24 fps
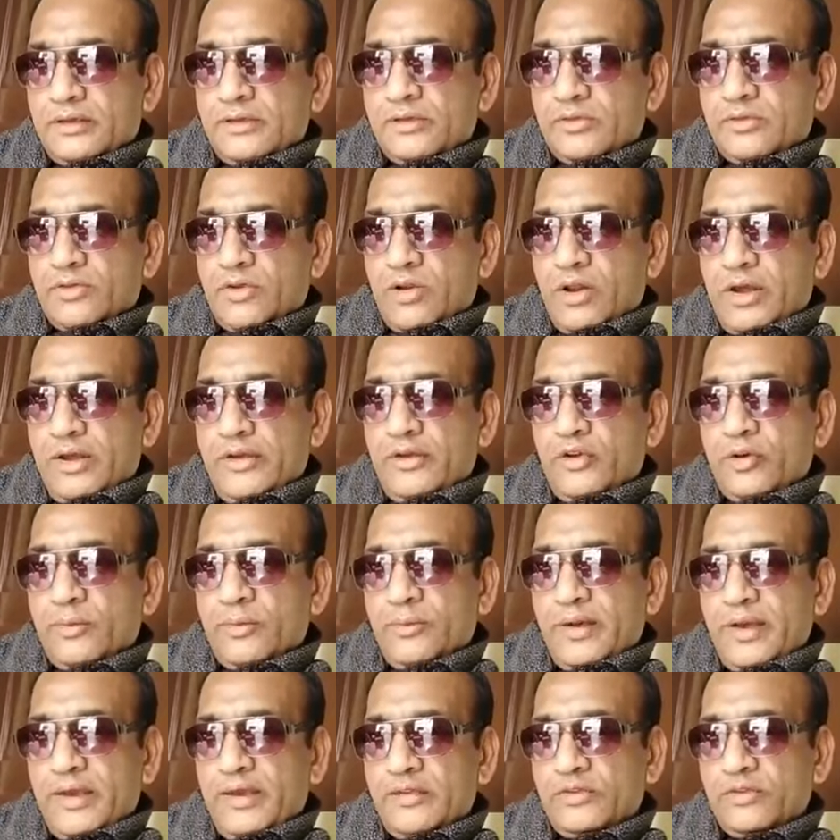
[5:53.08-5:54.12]
try your
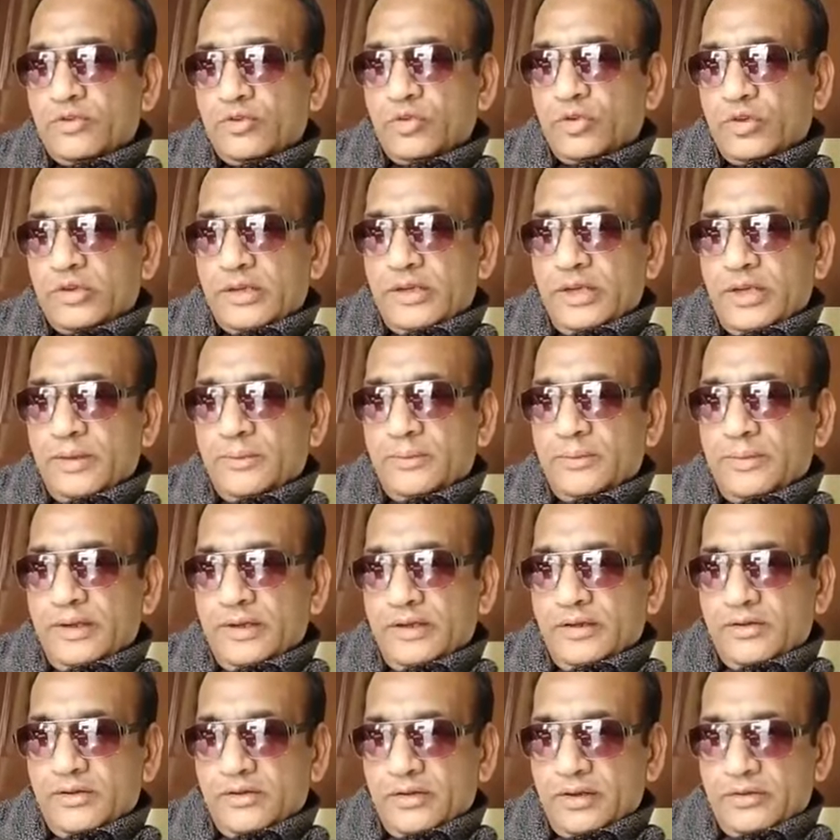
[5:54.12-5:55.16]
best to keep
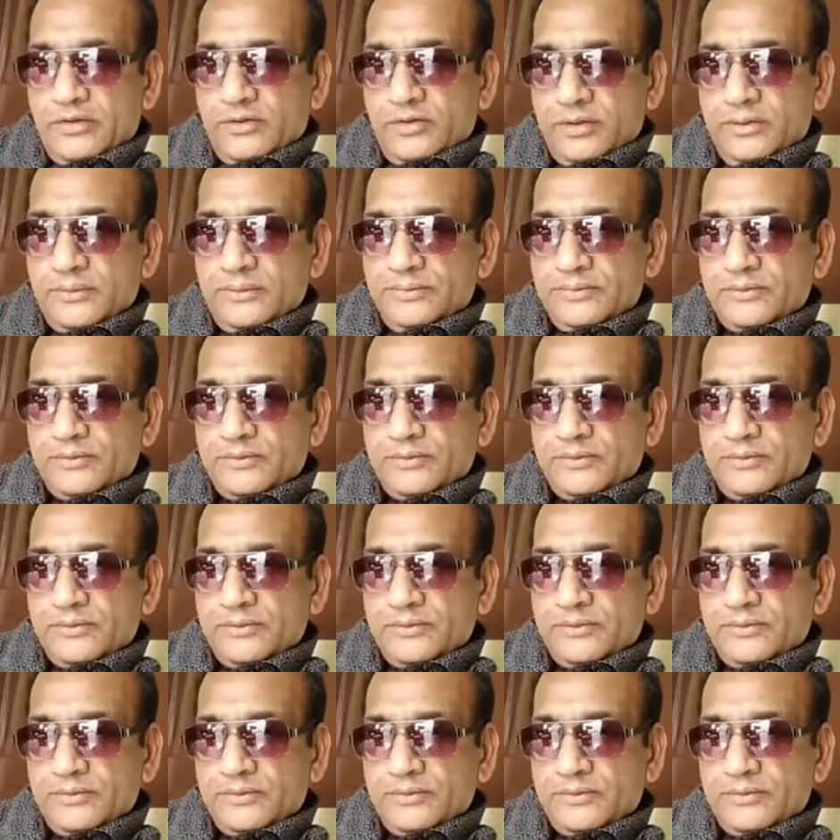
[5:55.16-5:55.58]
in touch